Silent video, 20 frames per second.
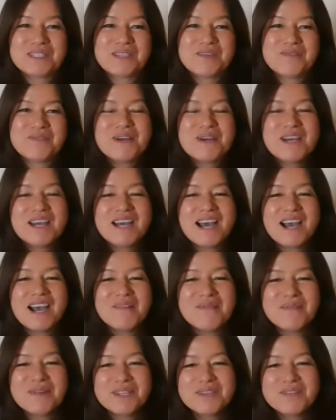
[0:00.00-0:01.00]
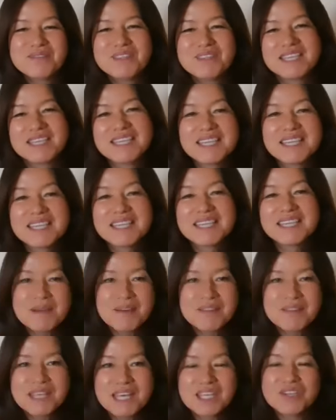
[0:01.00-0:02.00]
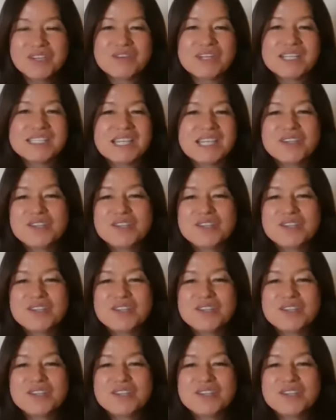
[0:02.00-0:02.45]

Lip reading: So how are you thinking about that addressing?